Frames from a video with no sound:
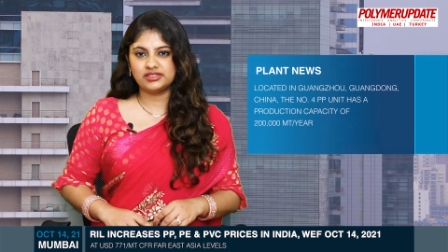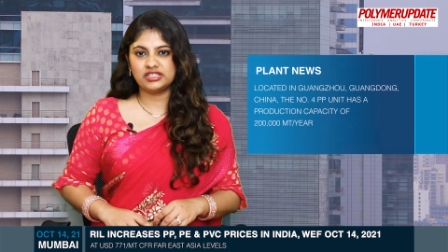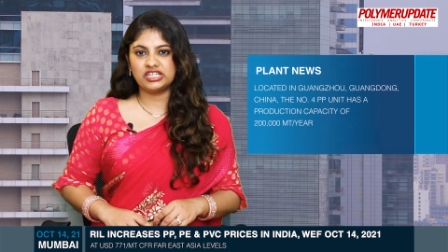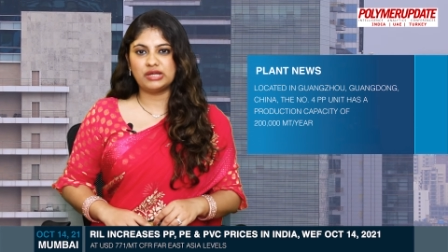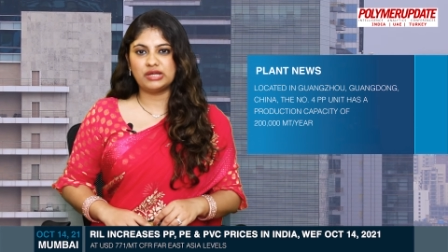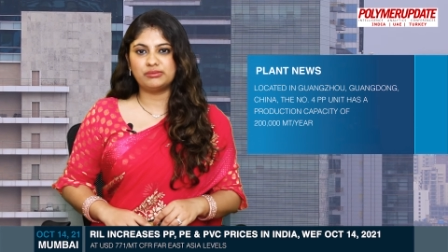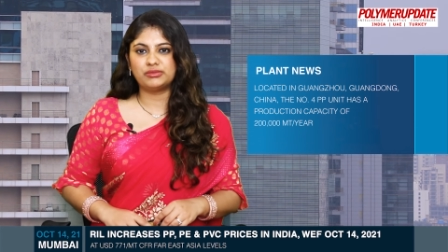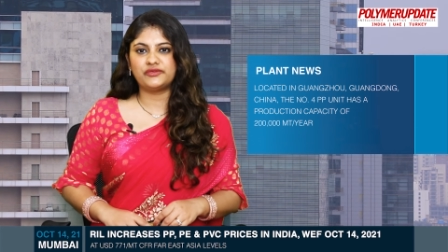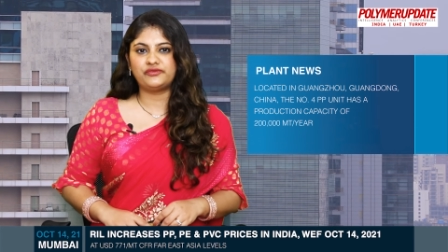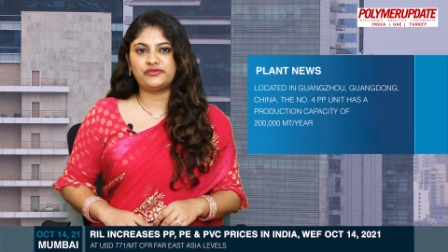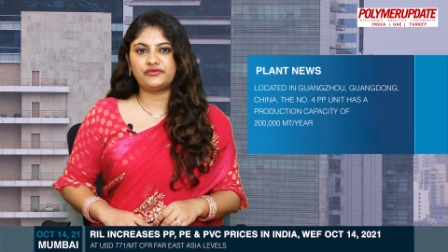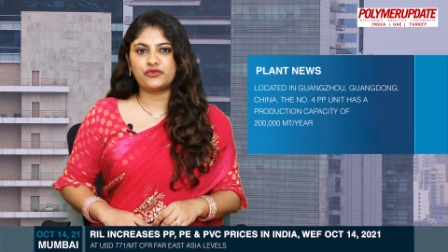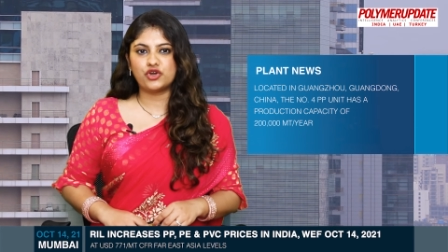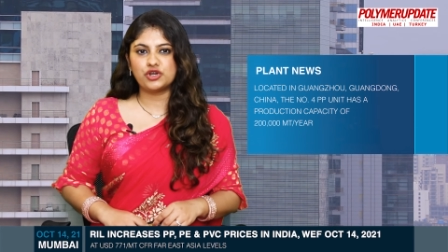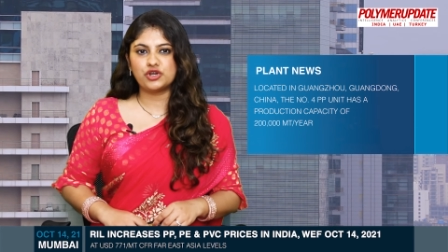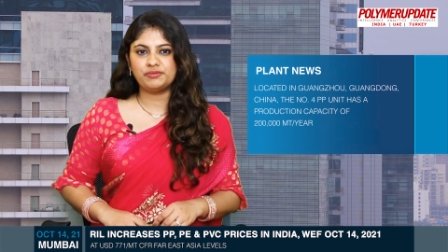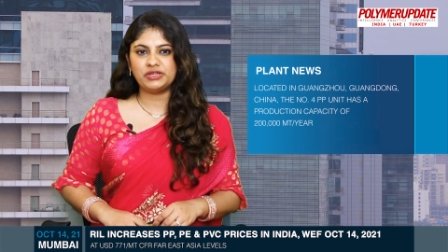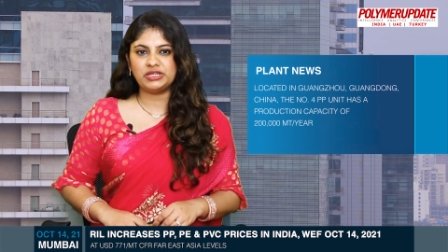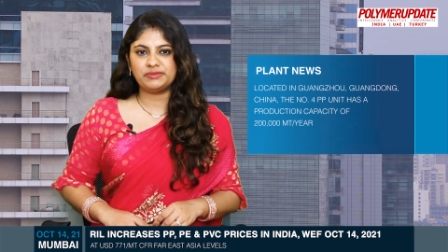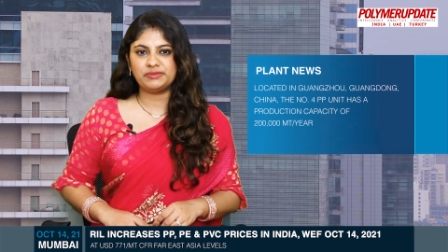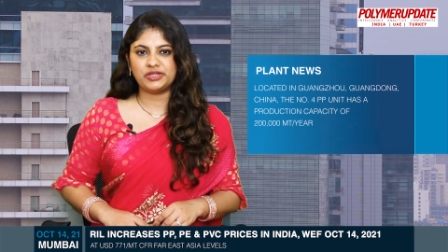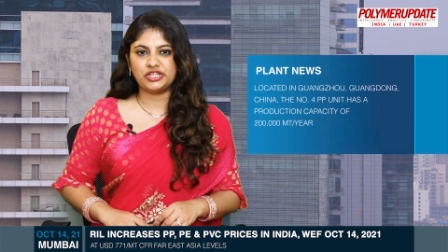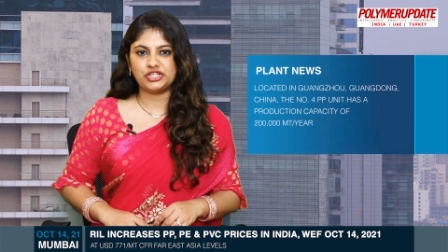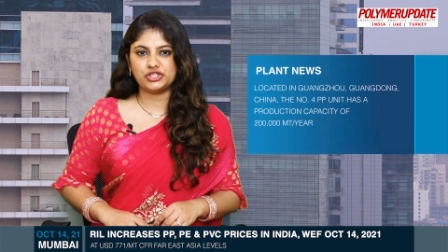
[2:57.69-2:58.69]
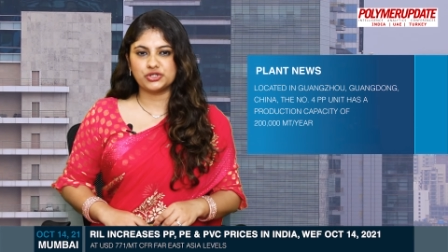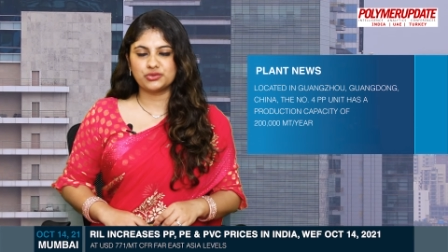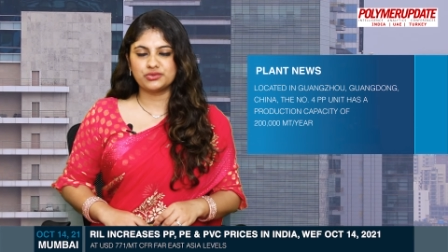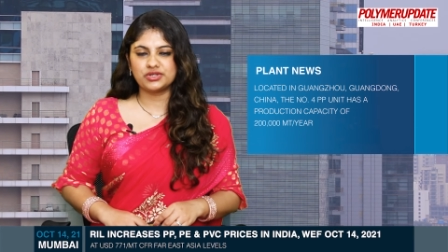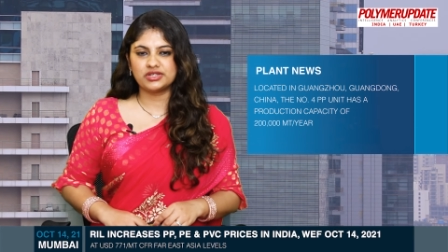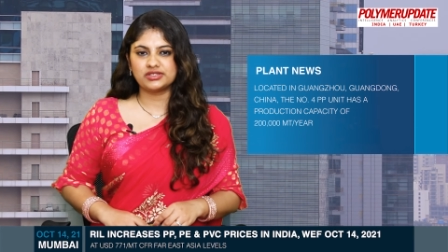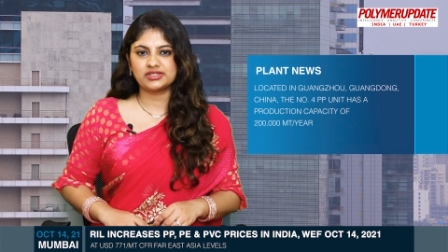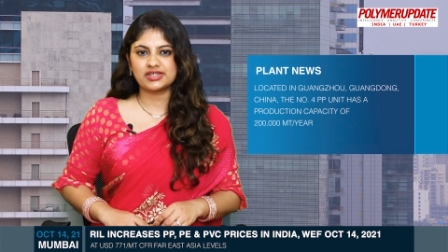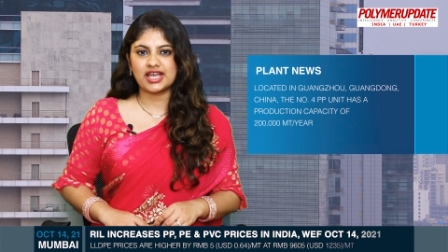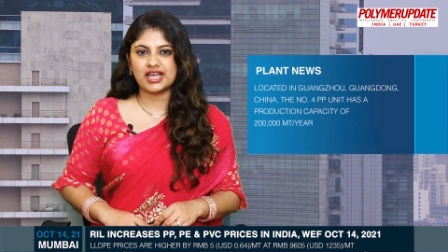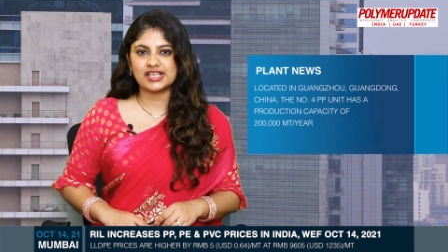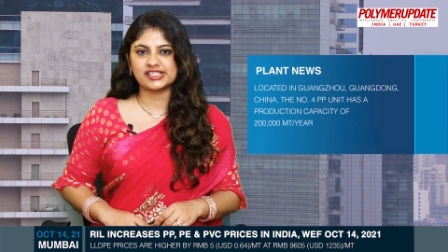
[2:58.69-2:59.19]
the number 4 PP
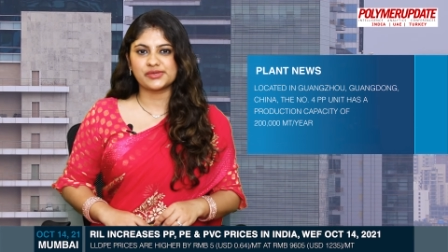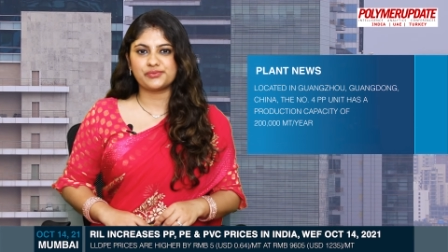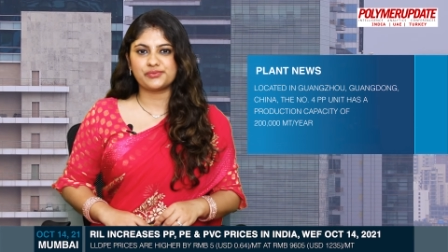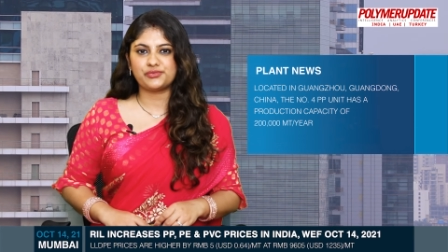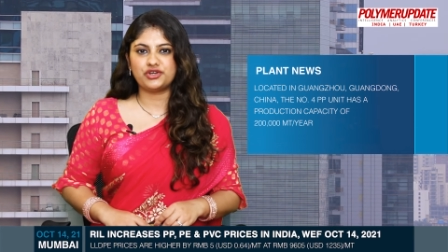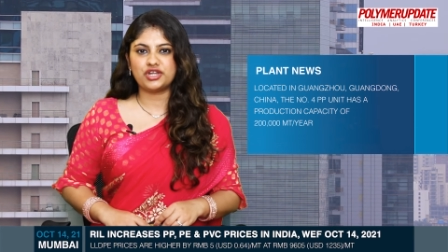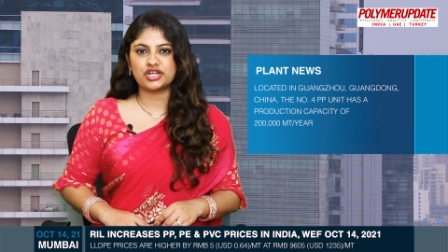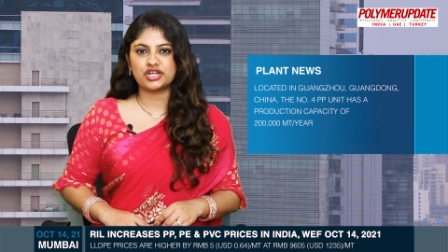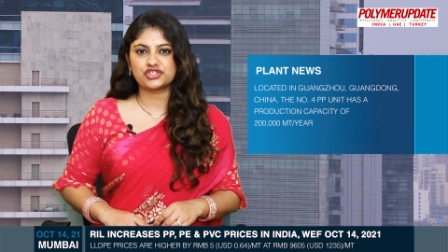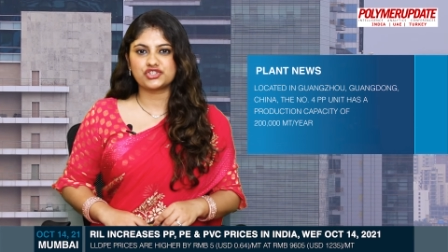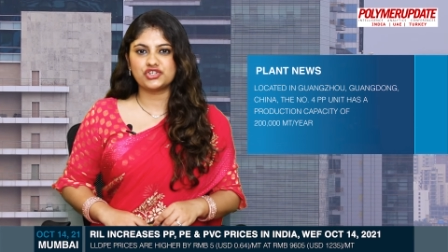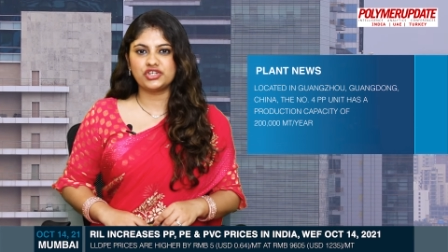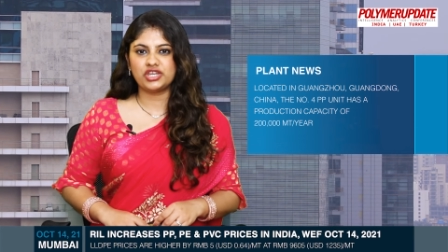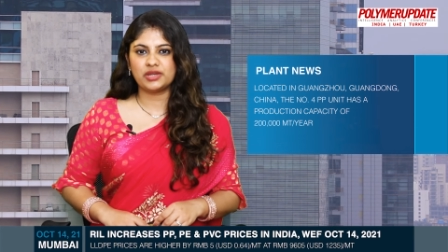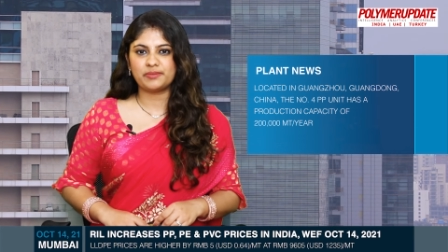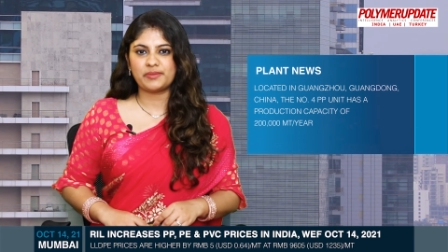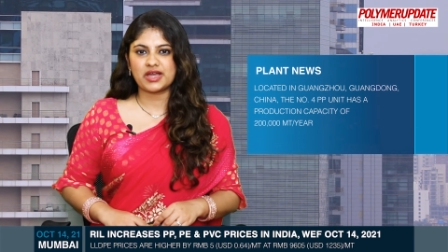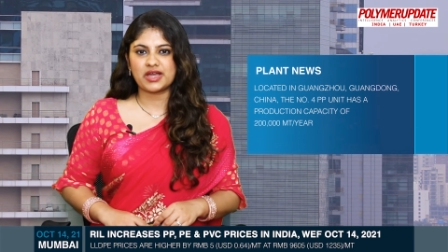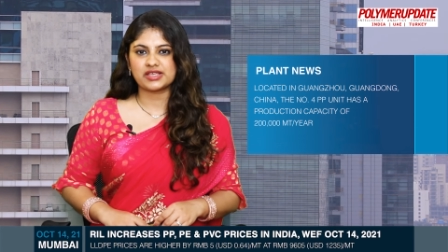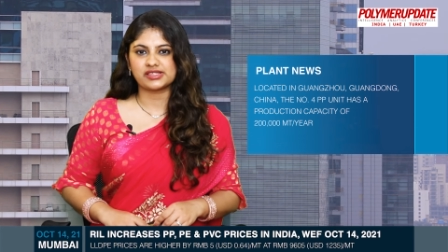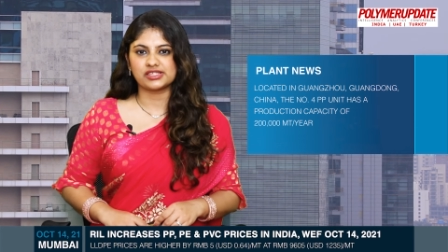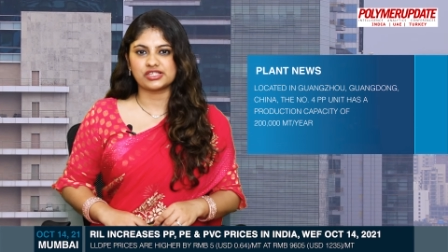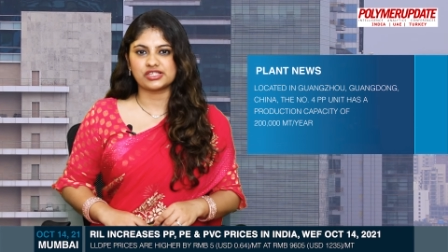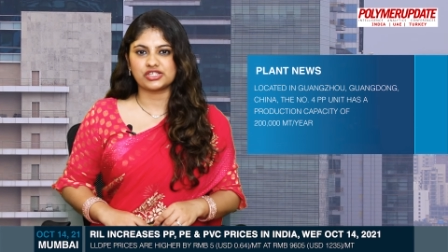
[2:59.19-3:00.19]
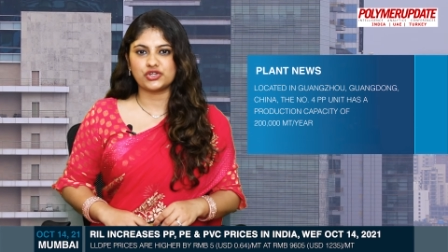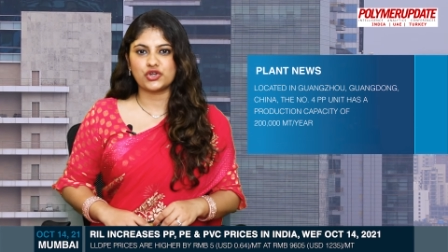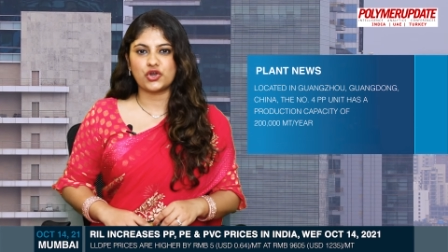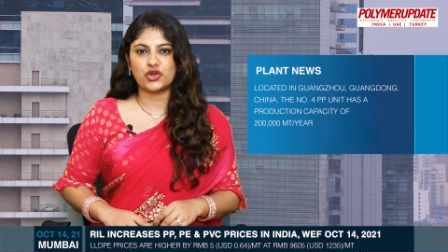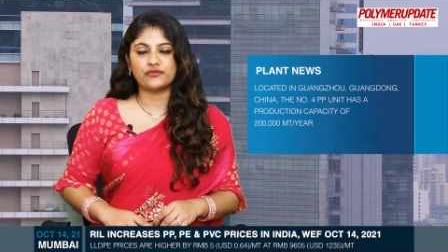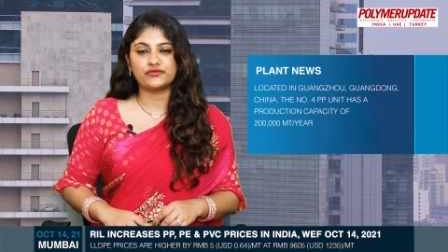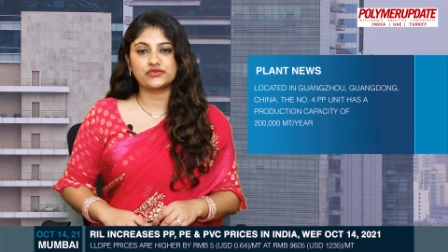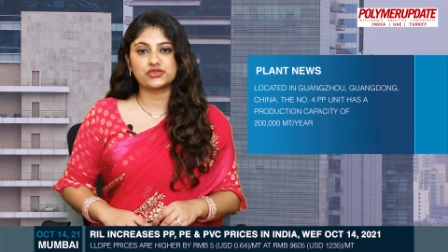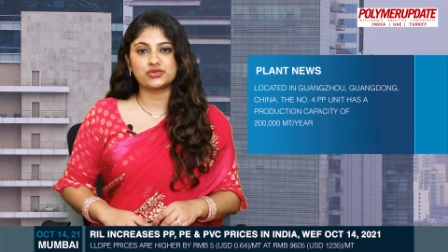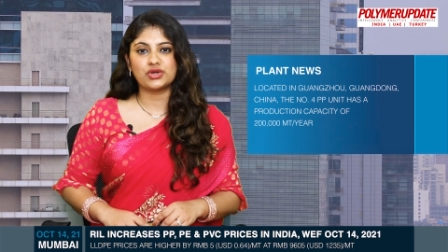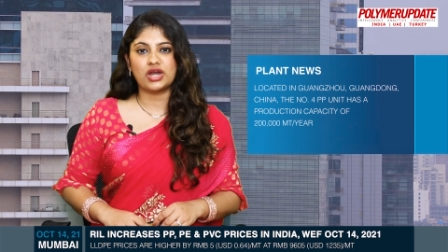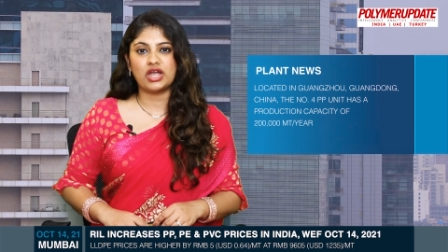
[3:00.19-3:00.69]
unit has a production capacity
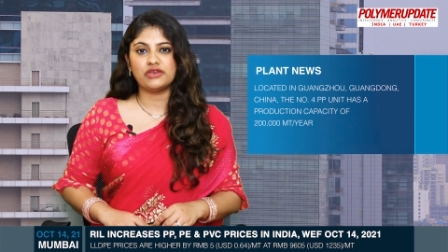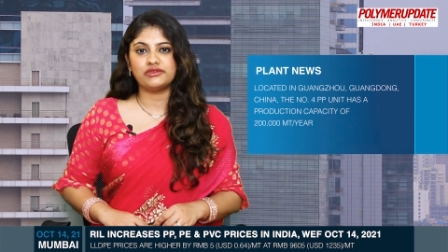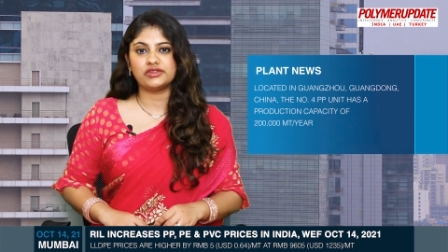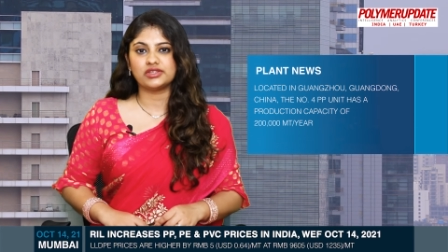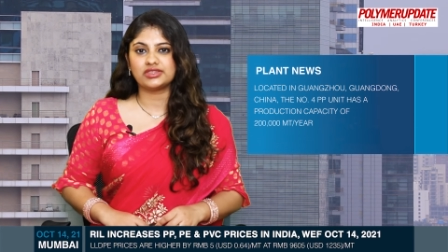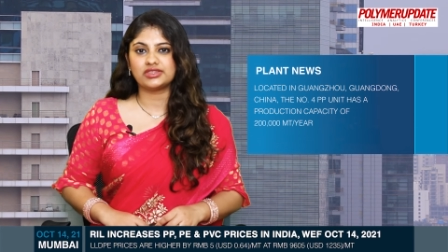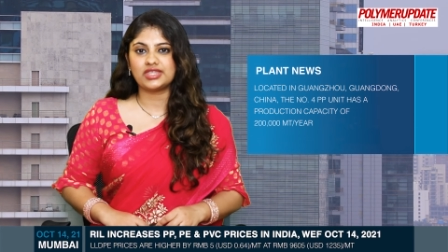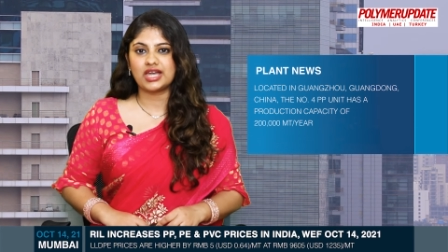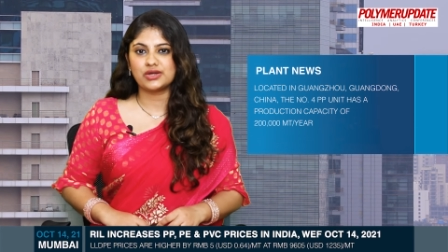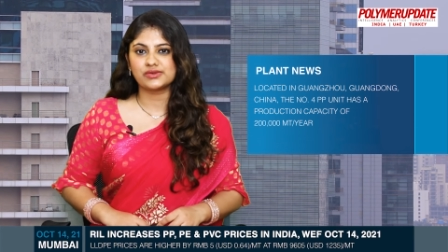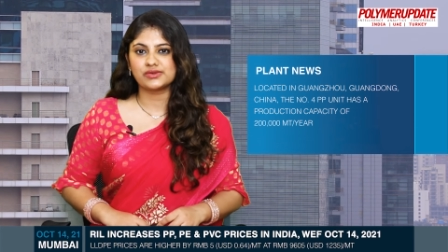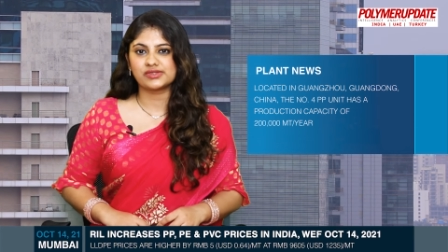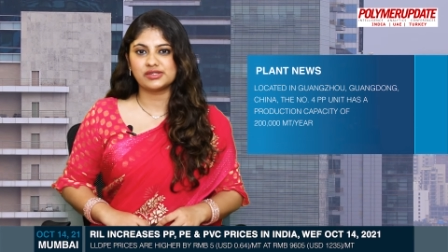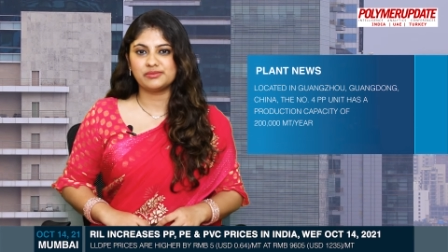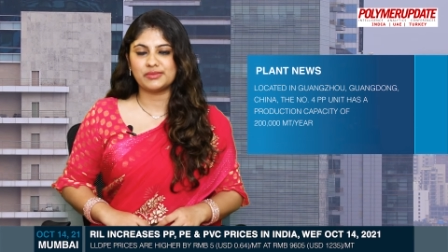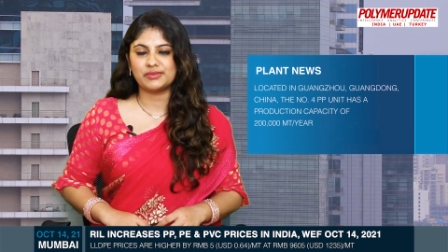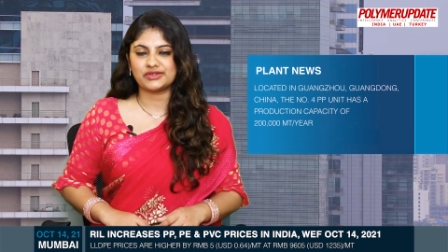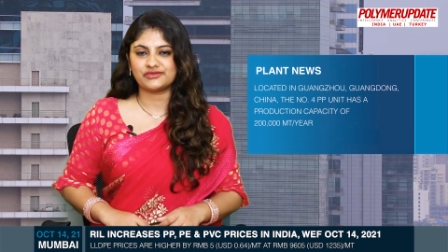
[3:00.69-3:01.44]
of 200,000